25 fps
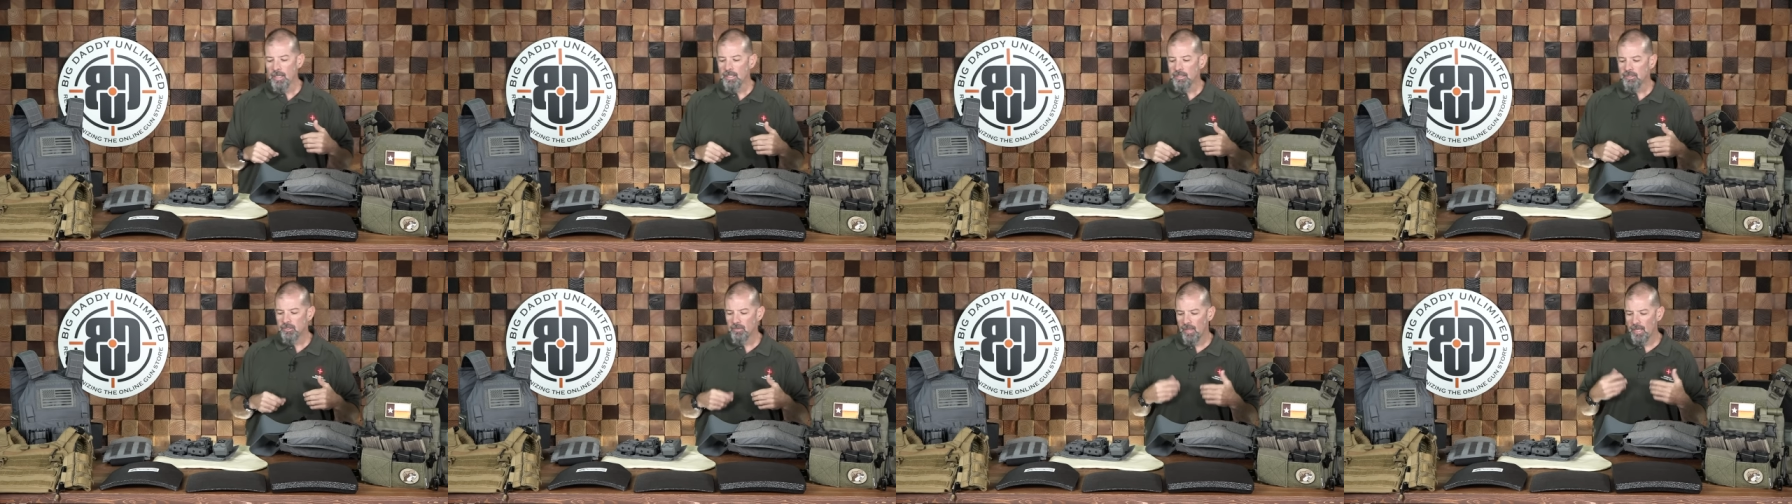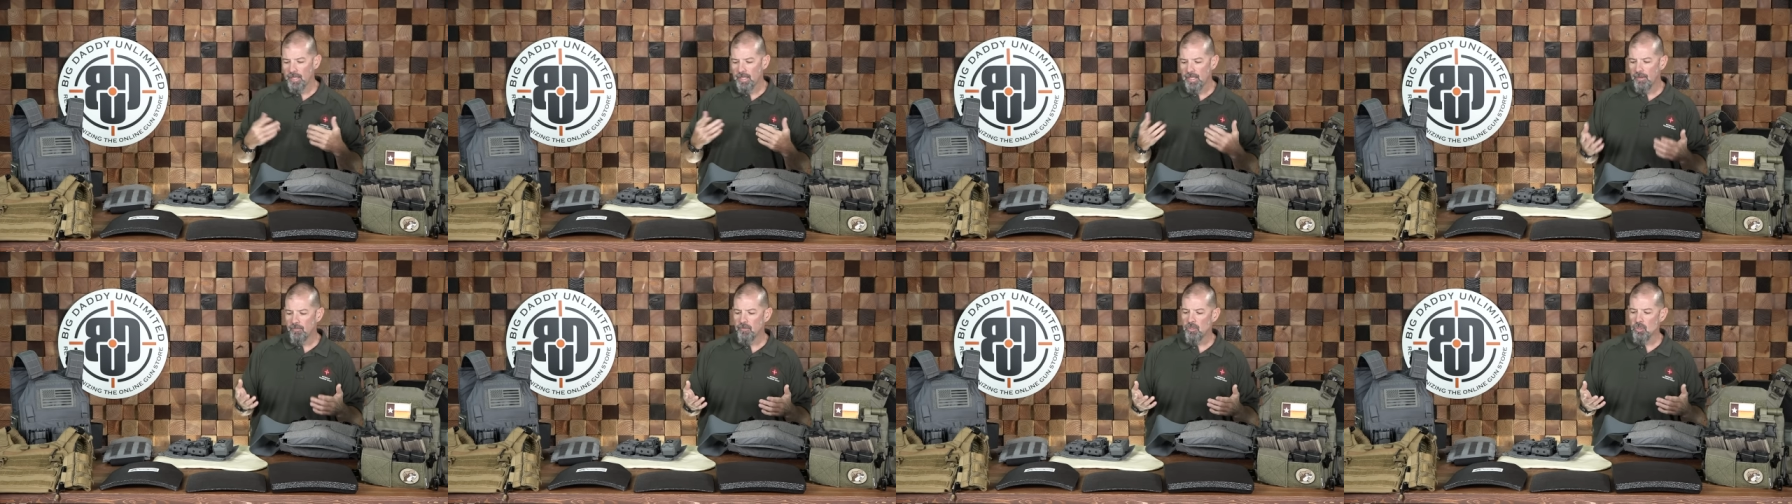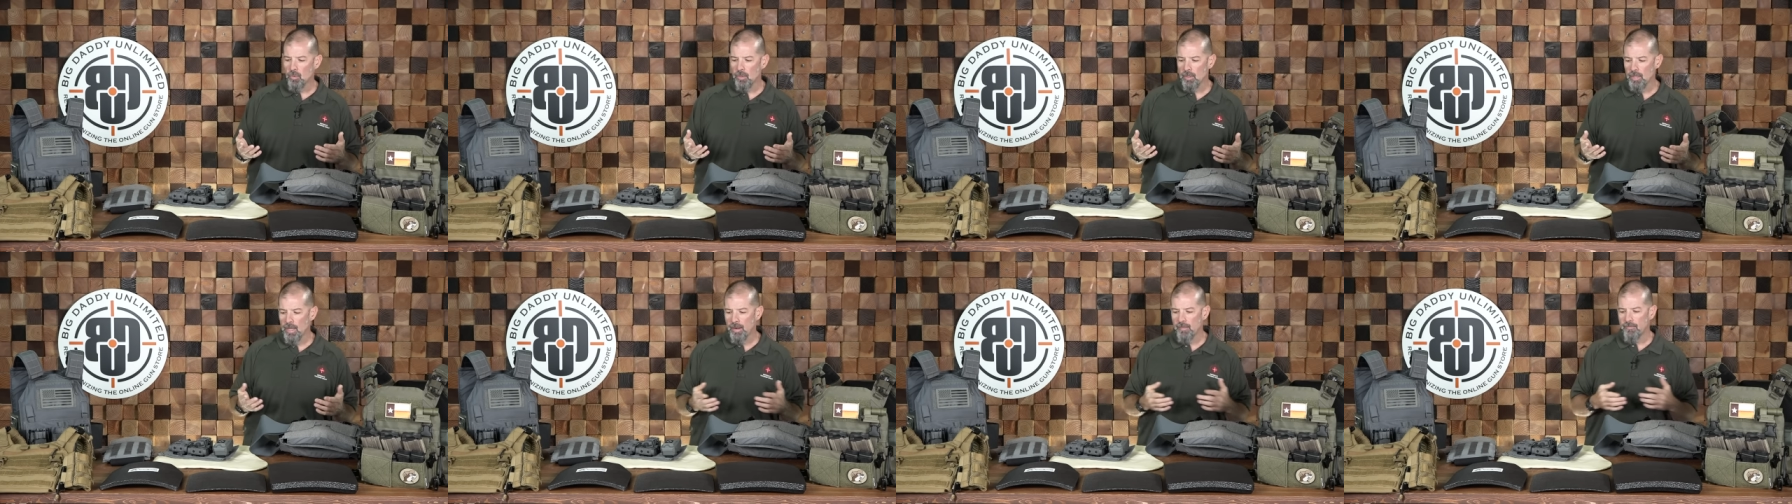So that gives
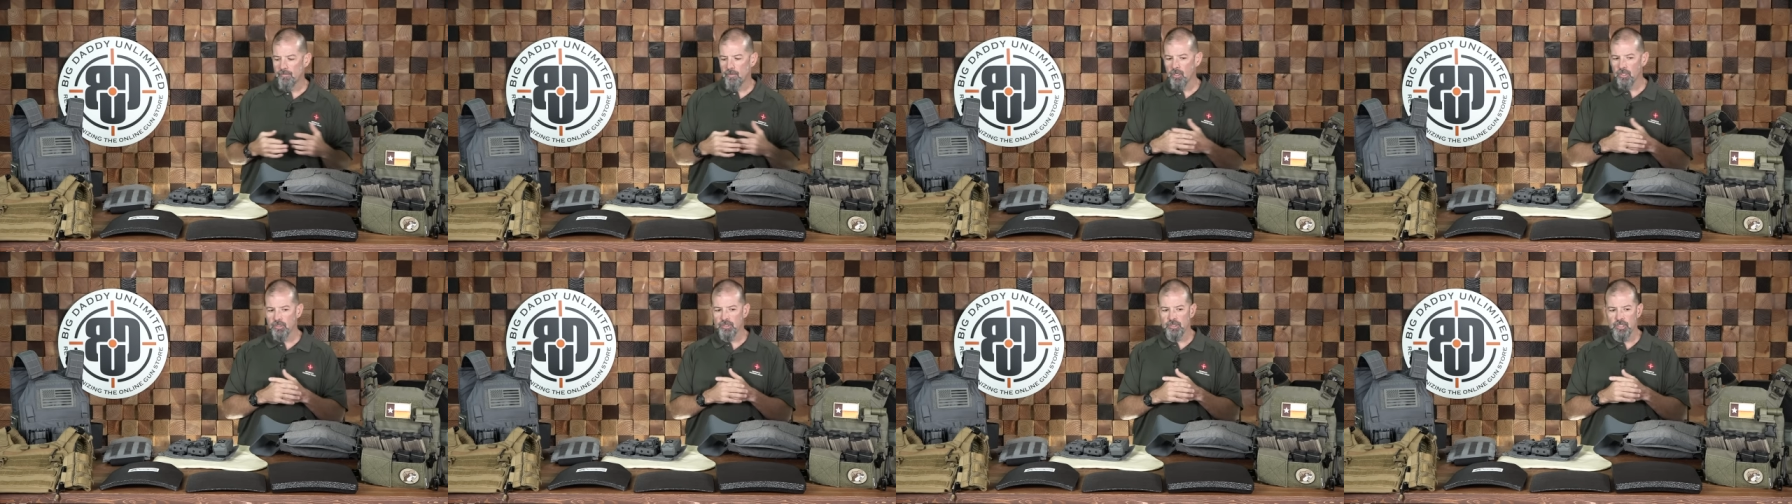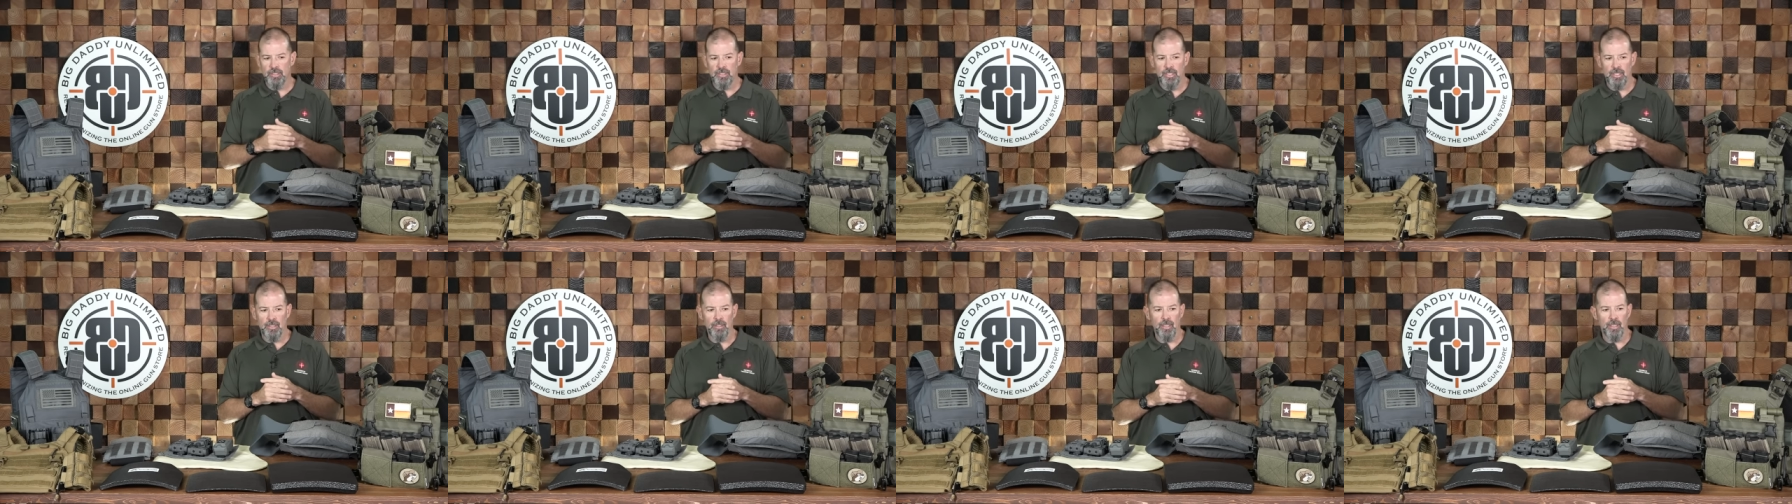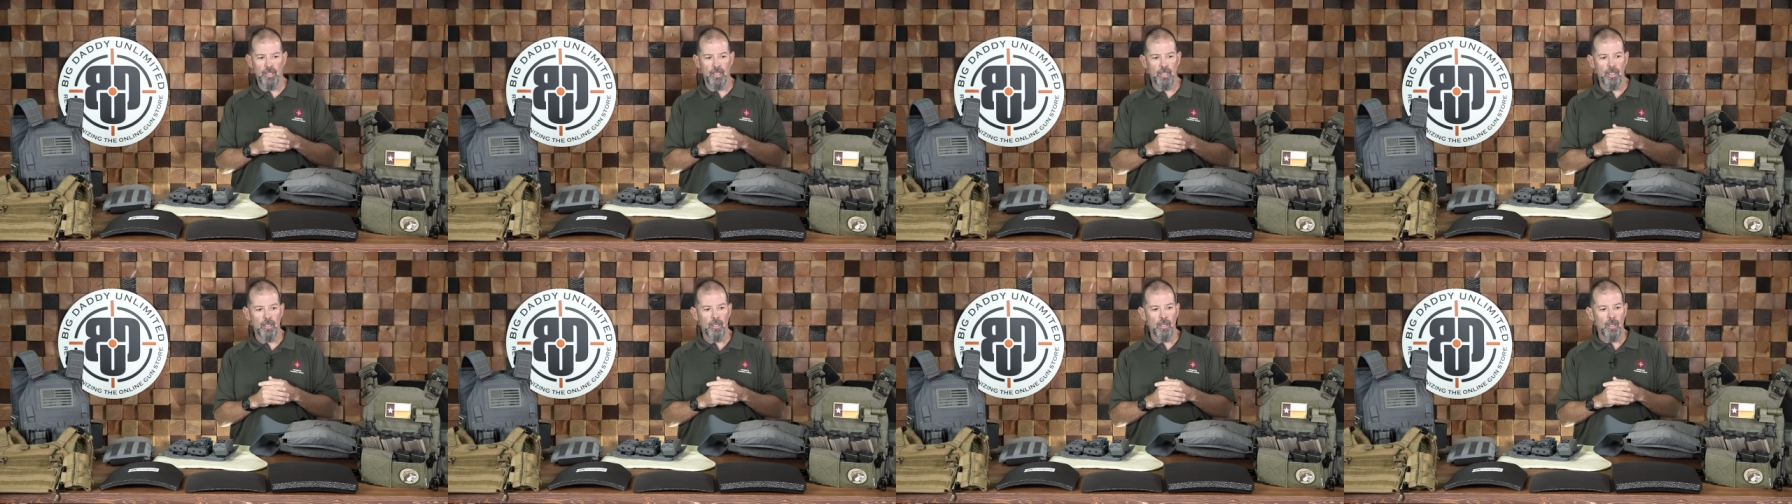you a lot of
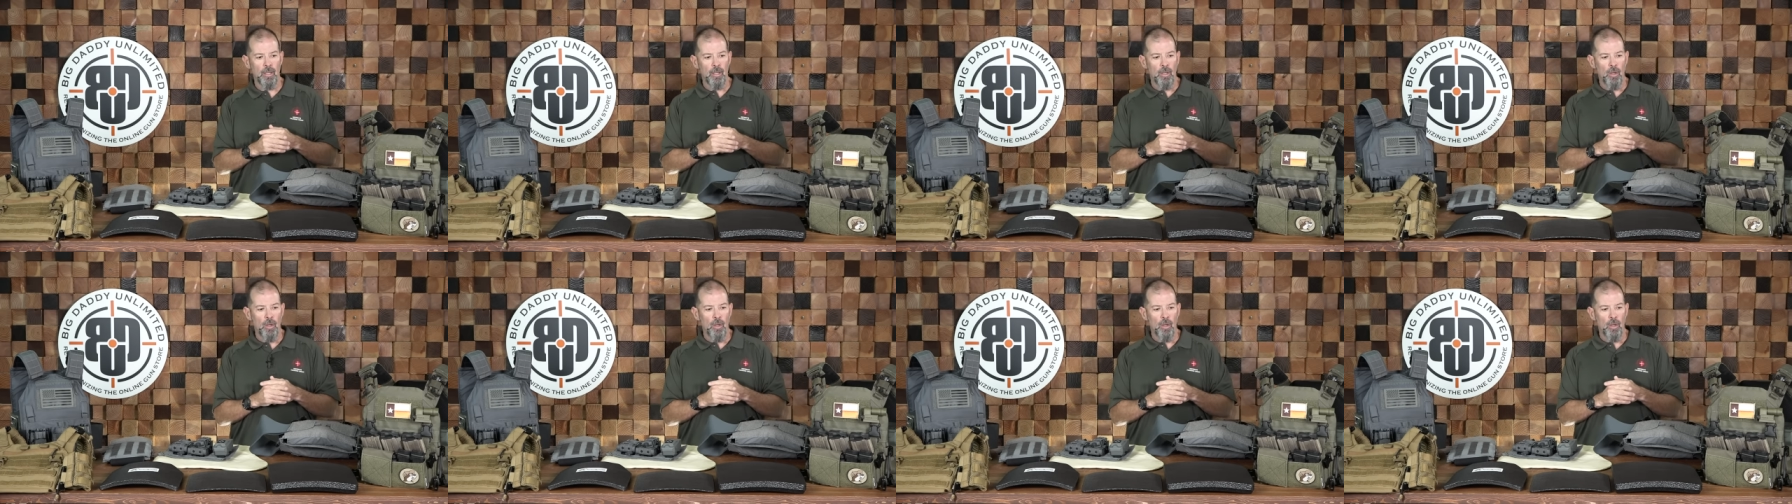versatility.